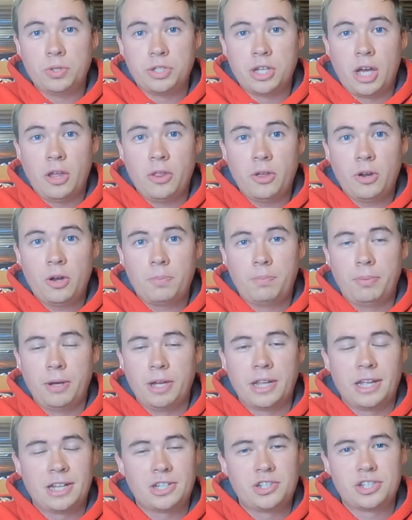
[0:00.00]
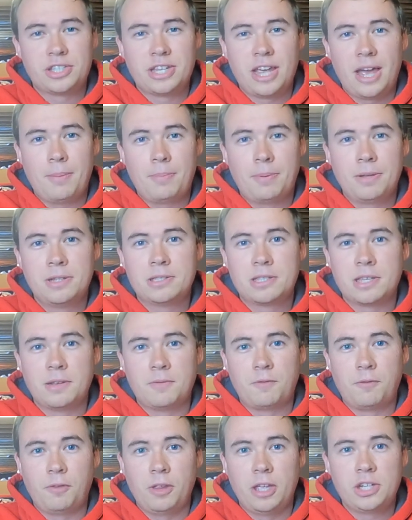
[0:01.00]
but that just happens,
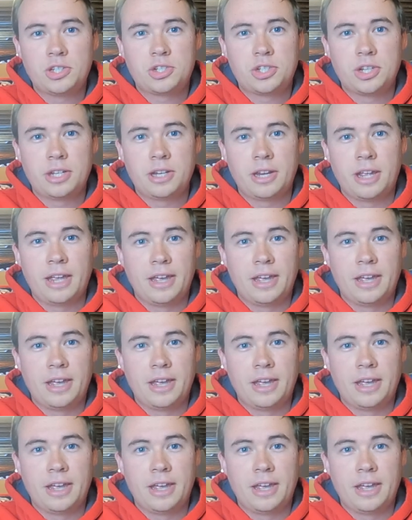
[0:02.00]
inflation,